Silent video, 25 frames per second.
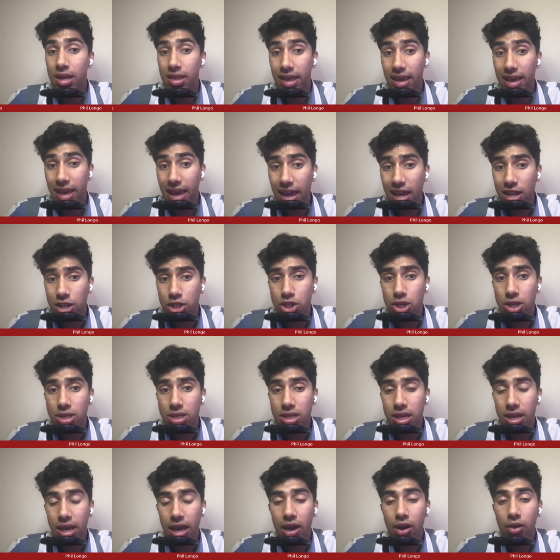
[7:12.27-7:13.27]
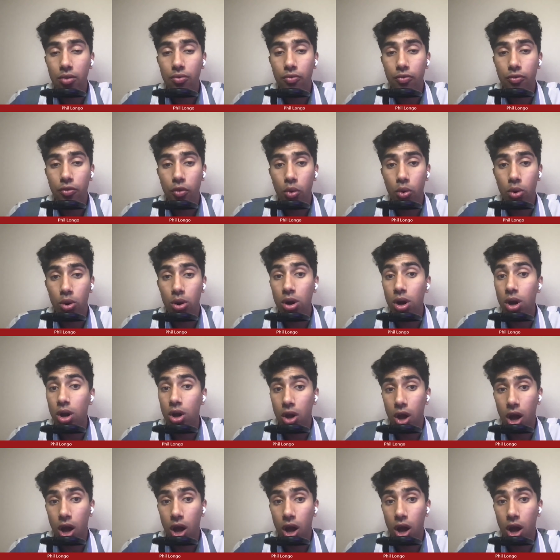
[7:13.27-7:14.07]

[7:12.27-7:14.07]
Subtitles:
They can't just account for,